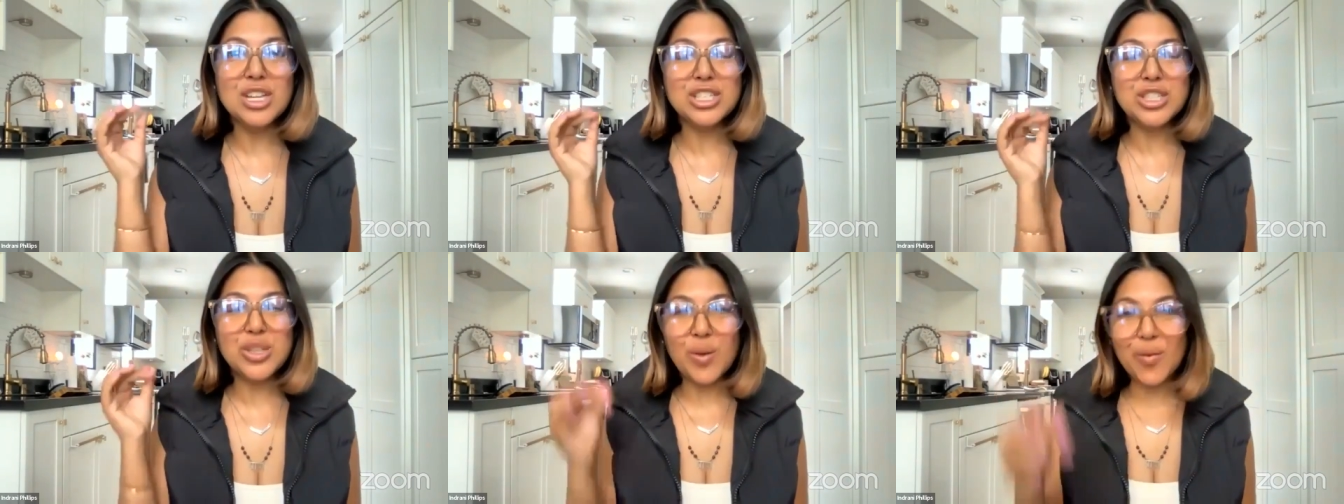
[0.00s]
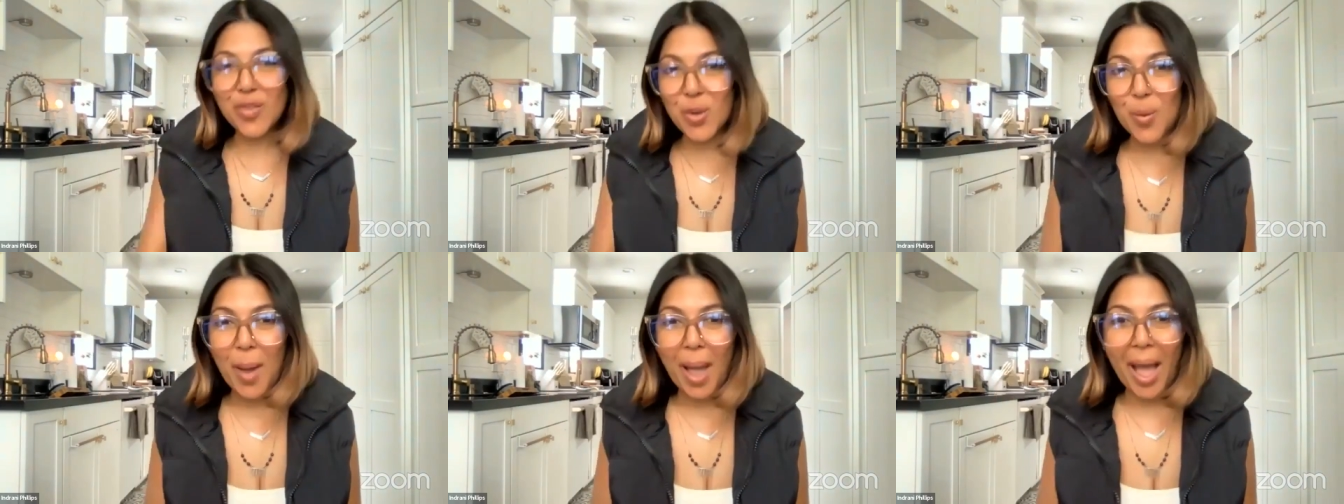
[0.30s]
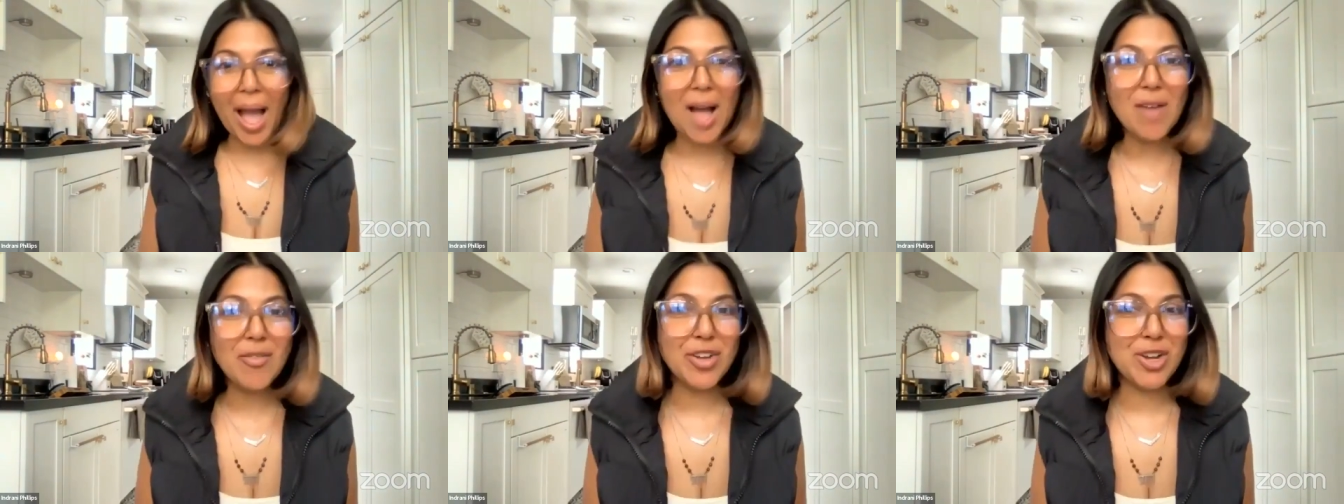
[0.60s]
So if you
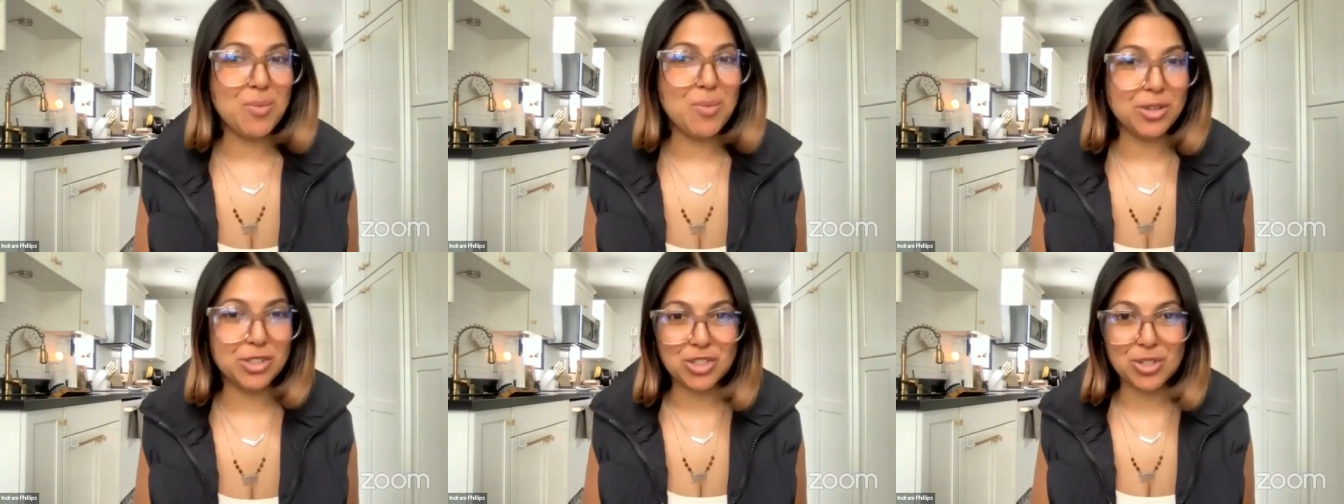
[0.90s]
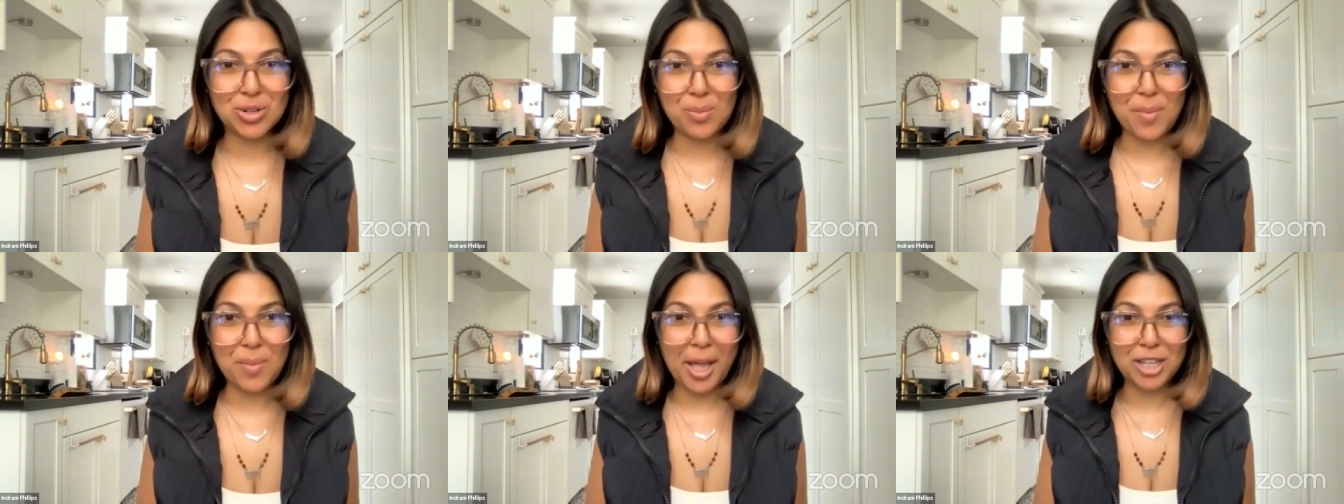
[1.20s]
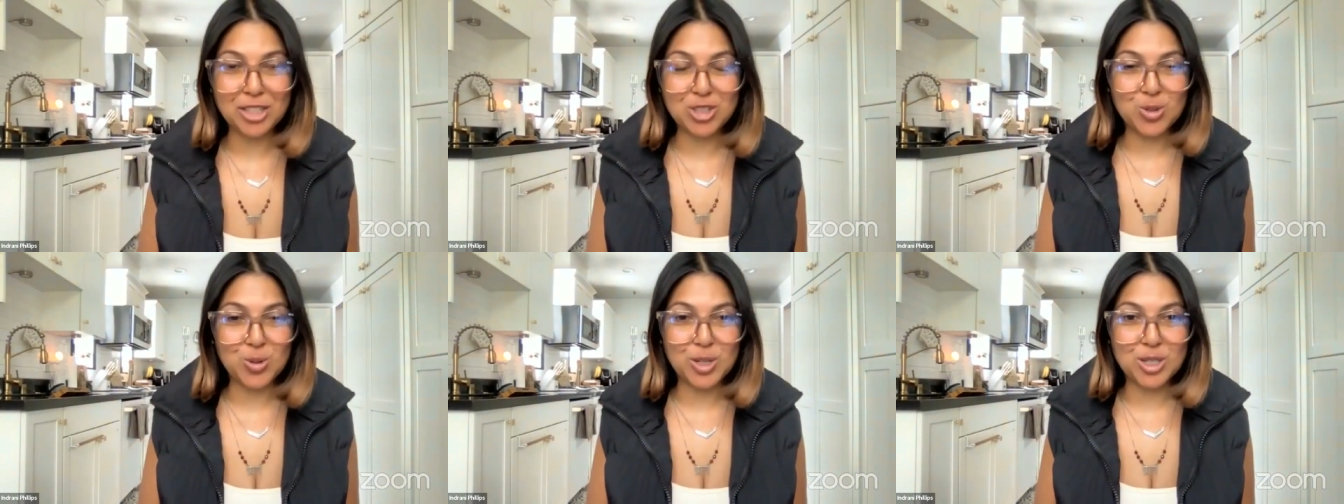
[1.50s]
have an emotional
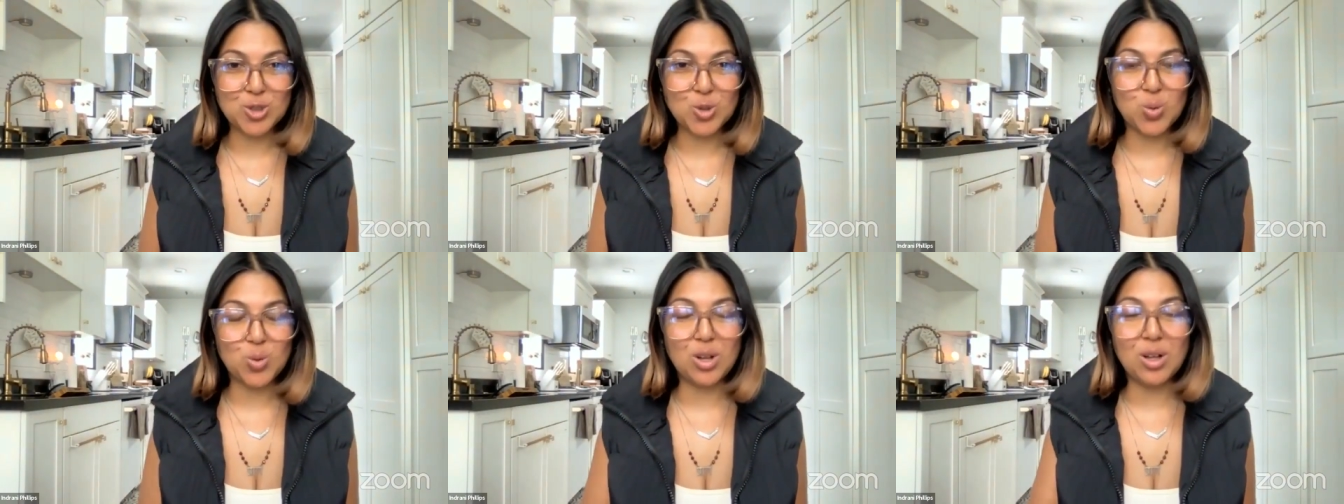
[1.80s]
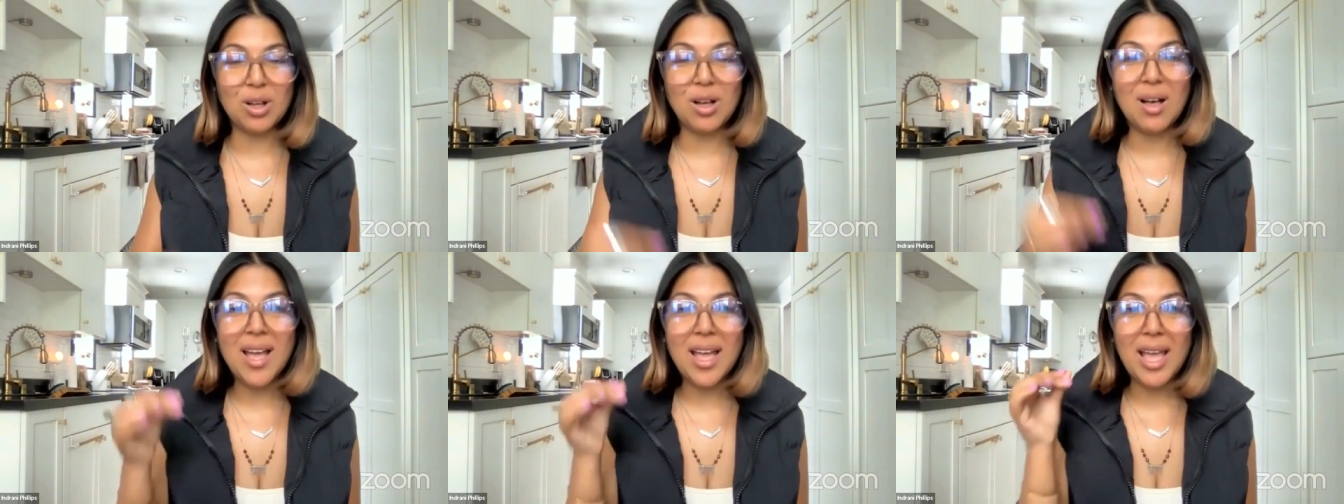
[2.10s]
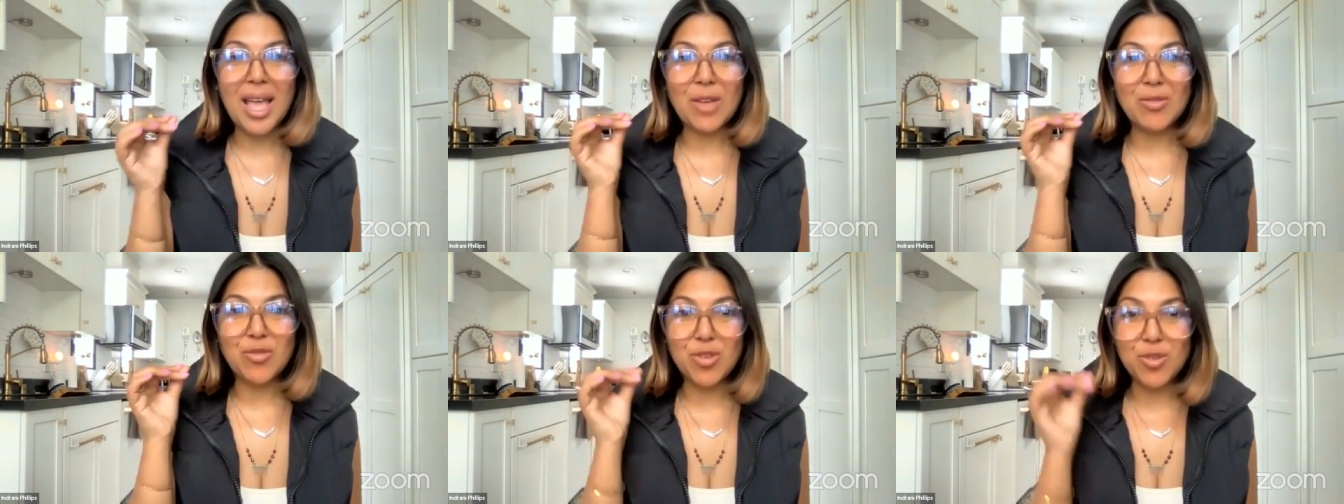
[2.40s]
mastery tool,
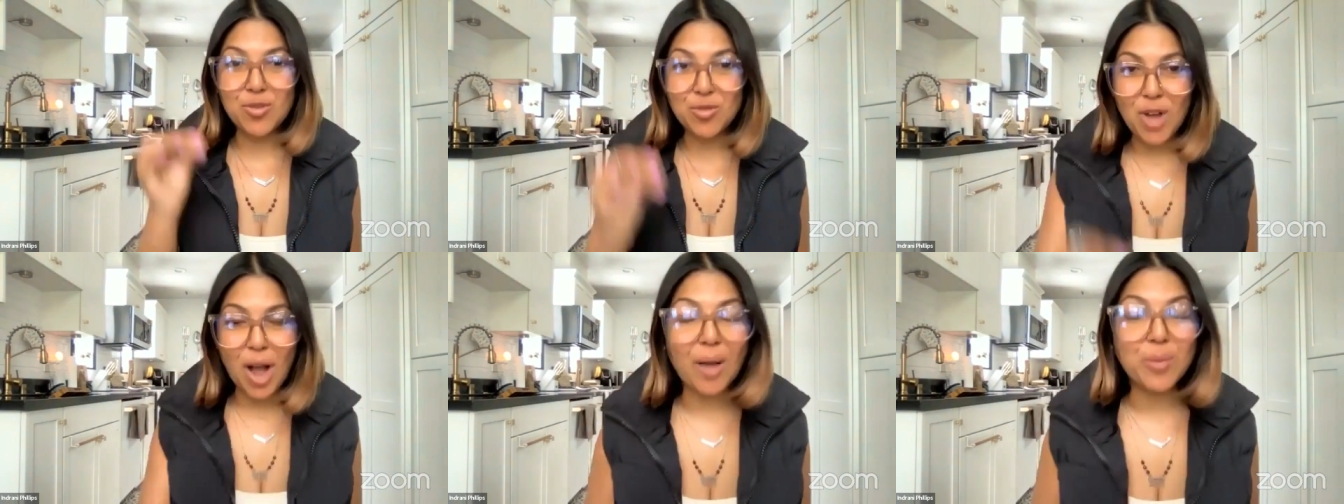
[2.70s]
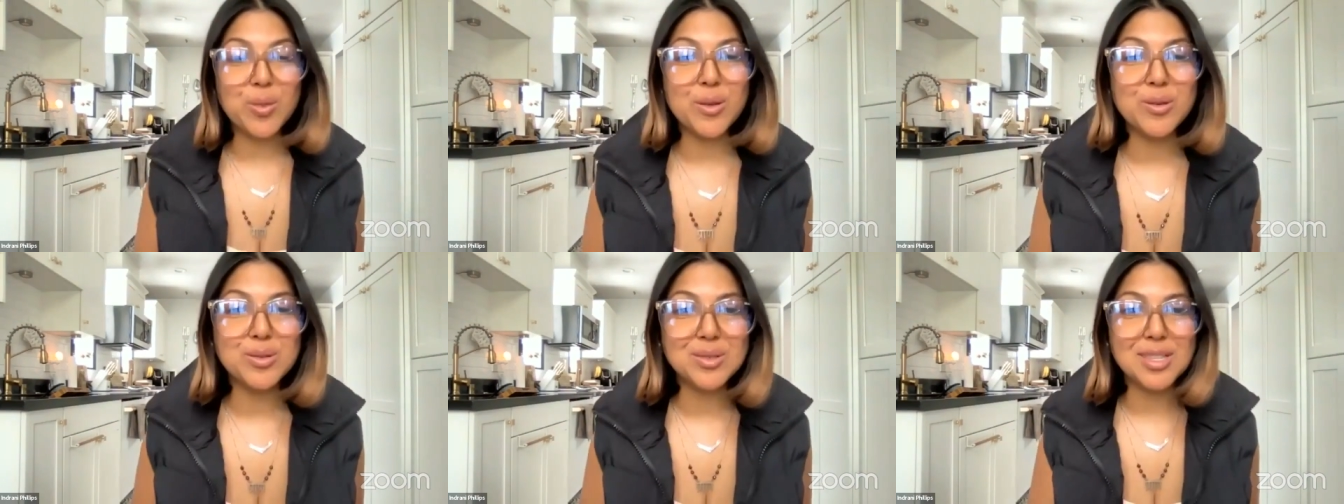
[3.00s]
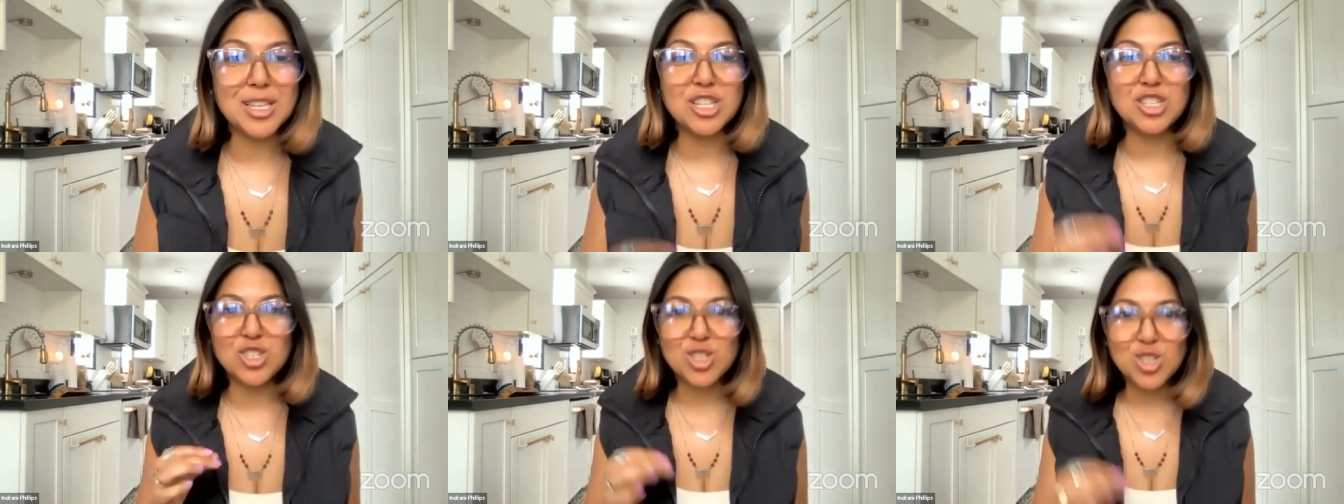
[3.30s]
if you've got those
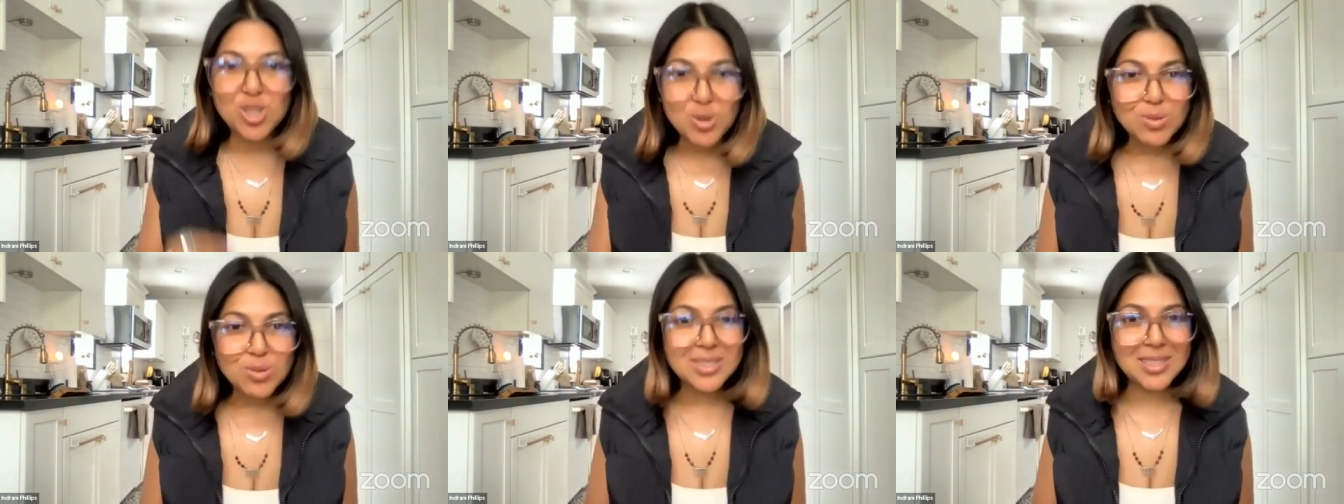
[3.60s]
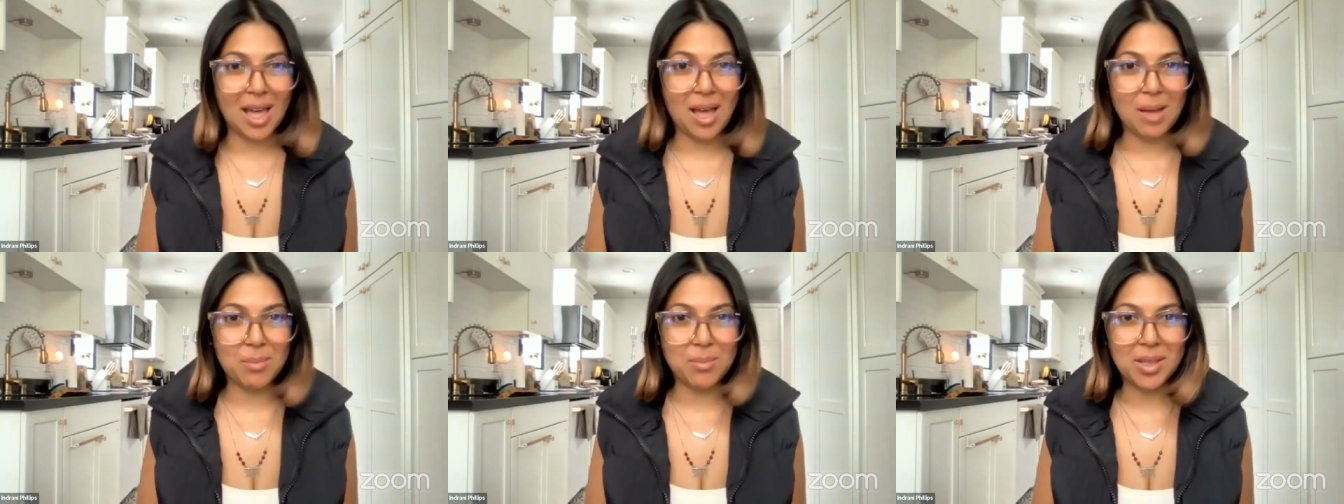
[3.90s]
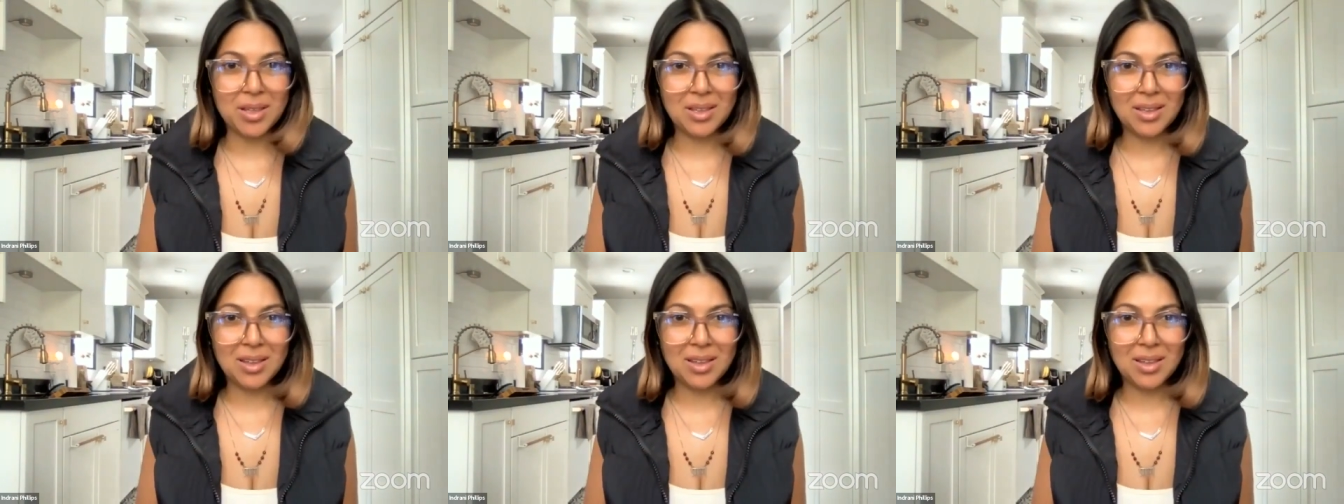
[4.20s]
things, use them.